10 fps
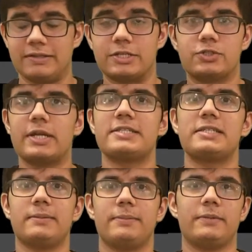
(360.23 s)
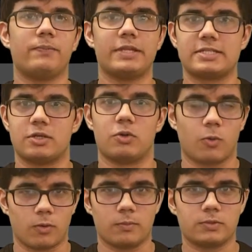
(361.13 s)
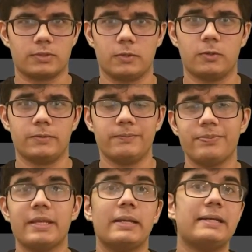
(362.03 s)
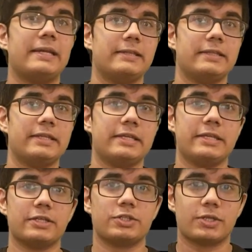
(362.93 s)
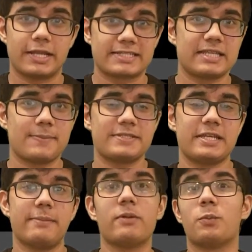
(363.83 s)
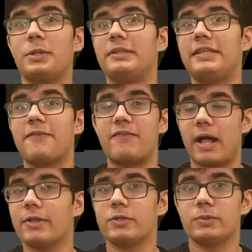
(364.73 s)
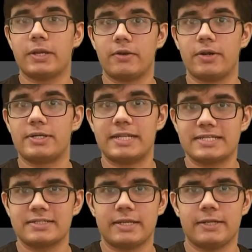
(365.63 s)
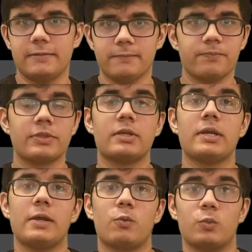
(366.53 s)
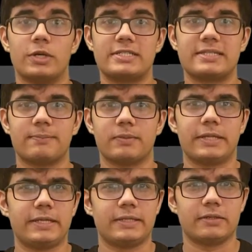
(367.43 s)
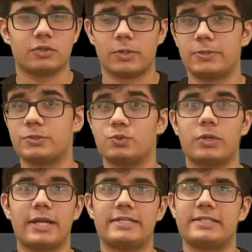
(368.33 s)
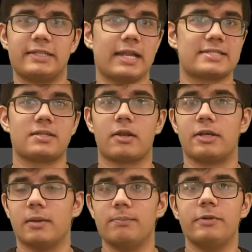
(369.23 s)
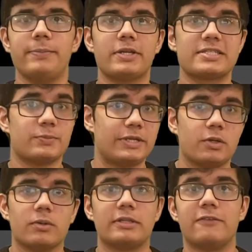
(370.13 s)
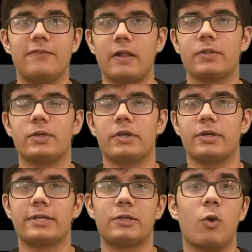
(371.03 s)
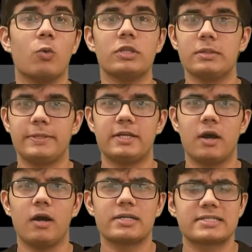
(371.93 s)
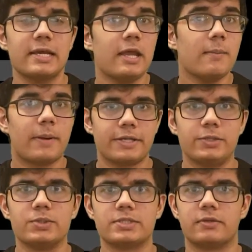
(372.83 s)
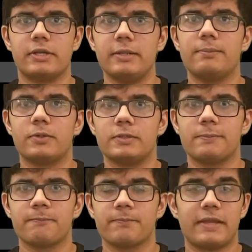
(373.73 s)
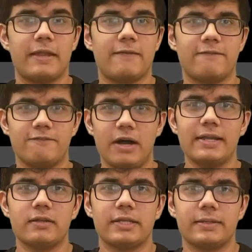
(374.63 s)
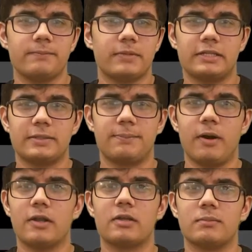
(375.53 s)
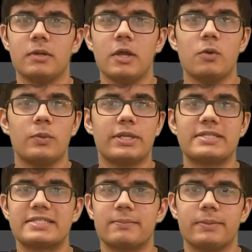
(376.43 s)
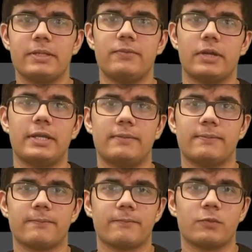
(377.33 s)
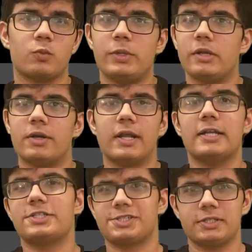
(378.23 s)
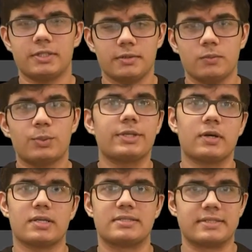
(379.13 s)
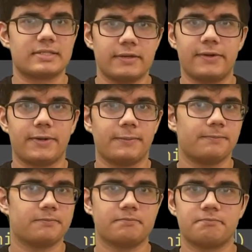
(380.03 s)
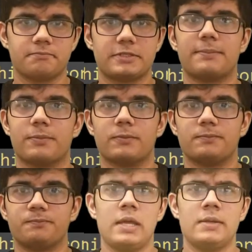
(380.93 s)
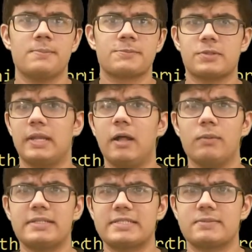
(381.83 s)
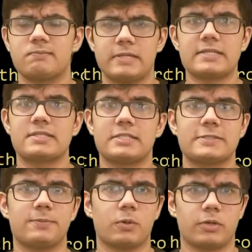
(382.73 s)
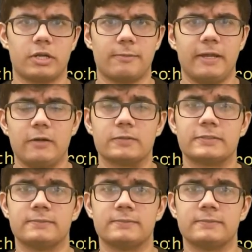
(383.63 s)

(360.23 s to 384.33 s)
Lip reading: the try statement, it's our normal code. In the except statement with the value error designated, we're simply going to write that's not a number because we know that the value error can only be caused by user input. And finally, at the bottom, we can simply write we are not sure what caused this error. Simple. So now let's test this program out.